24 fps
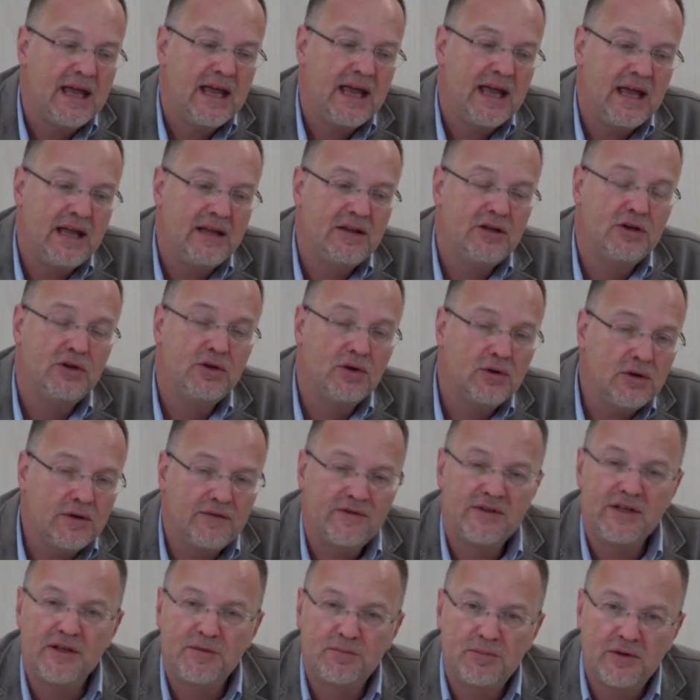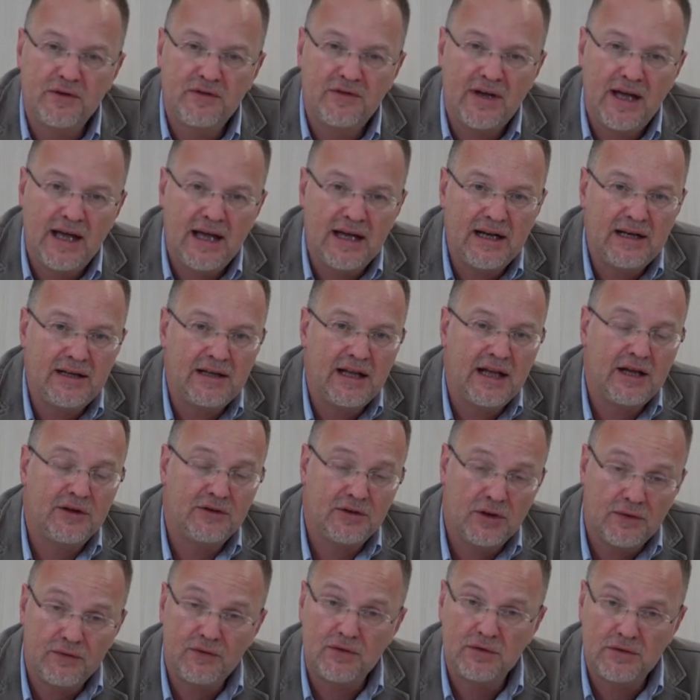and none of these profile,
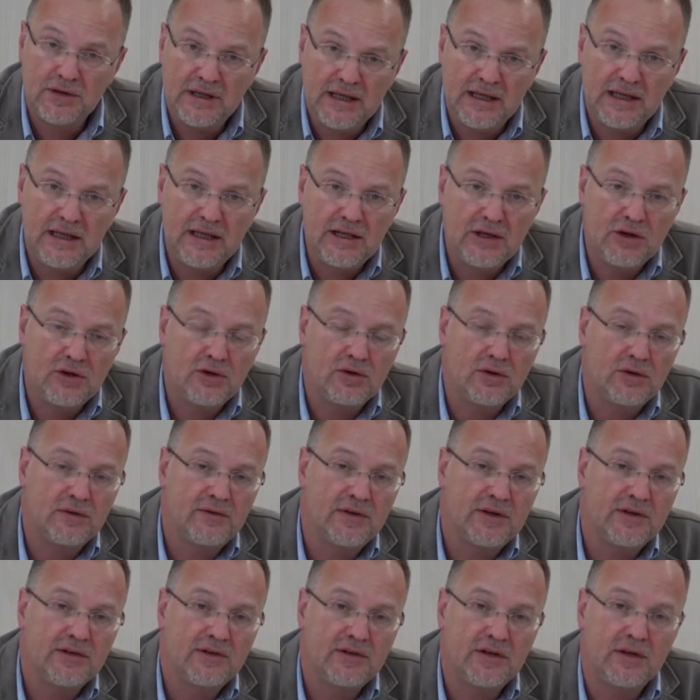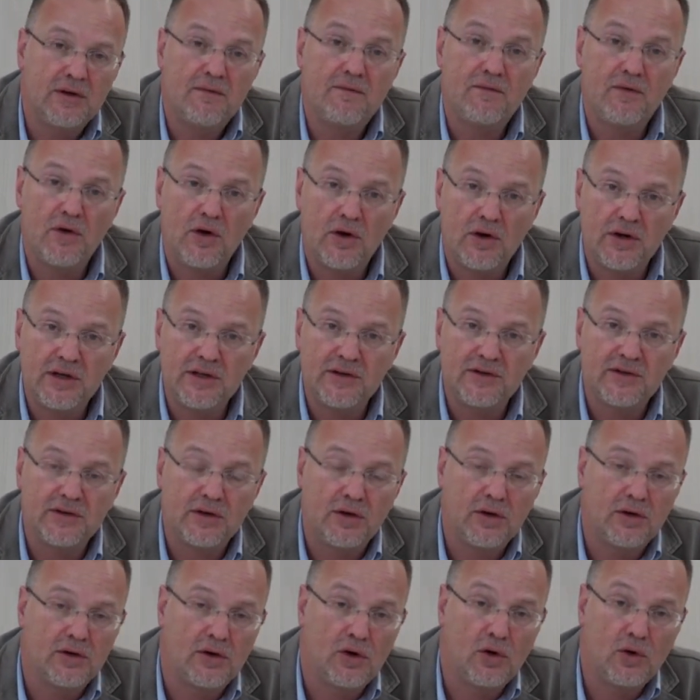as of today, covers uh, voice
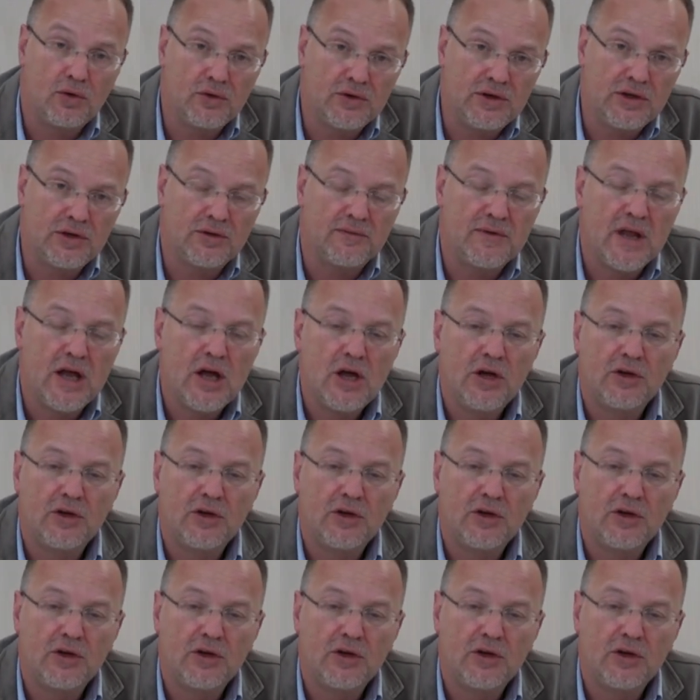or audio.